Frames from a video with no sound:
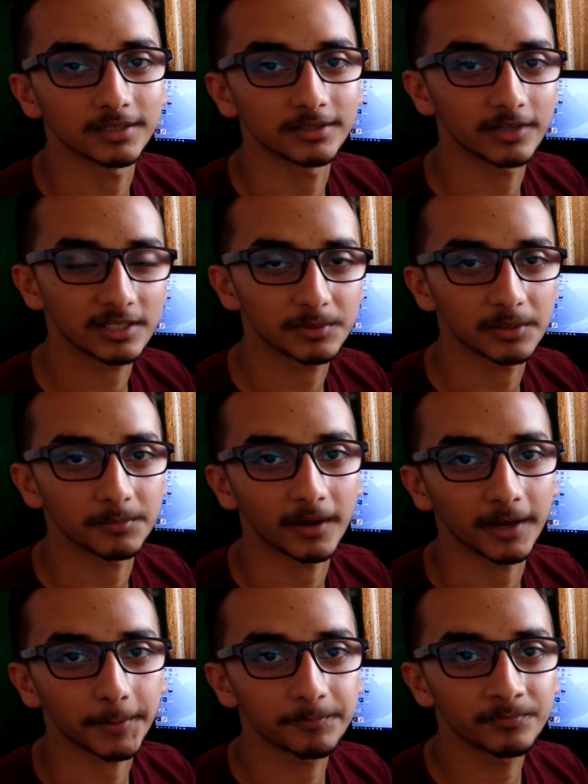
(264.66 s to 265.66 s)
Raspberry
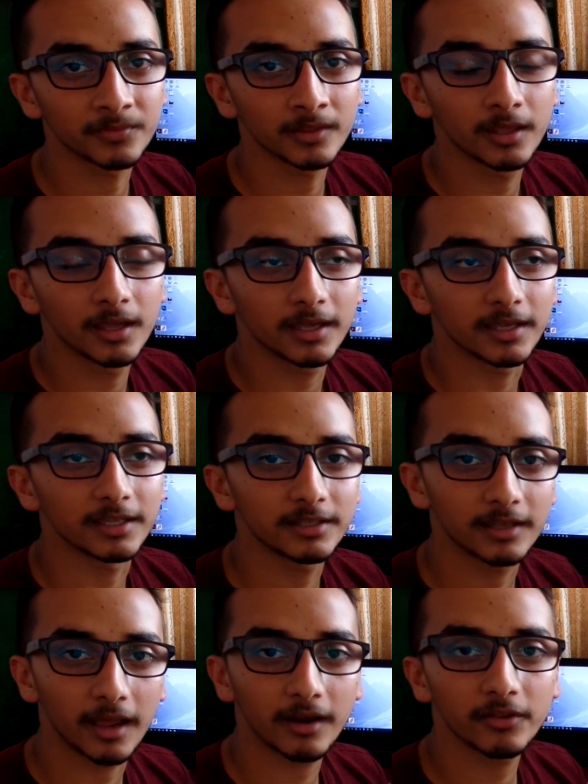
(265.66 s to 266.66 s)
Pi.
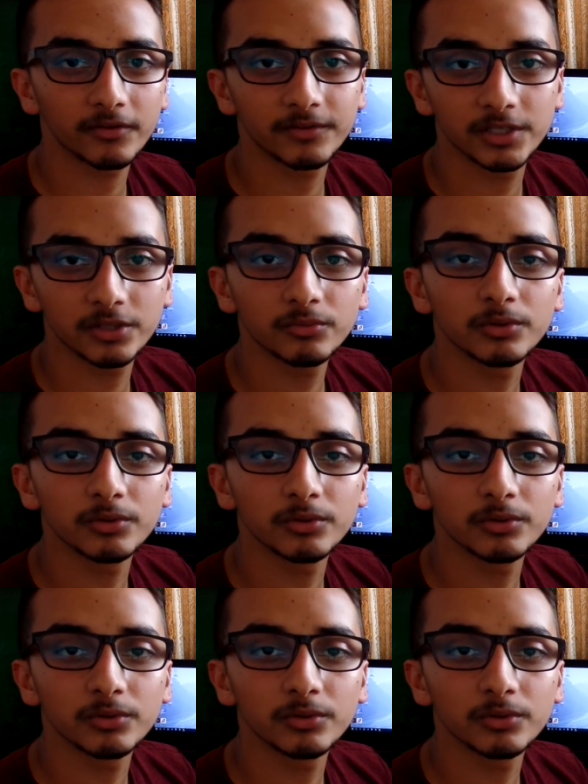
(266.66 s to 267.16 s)
In another video,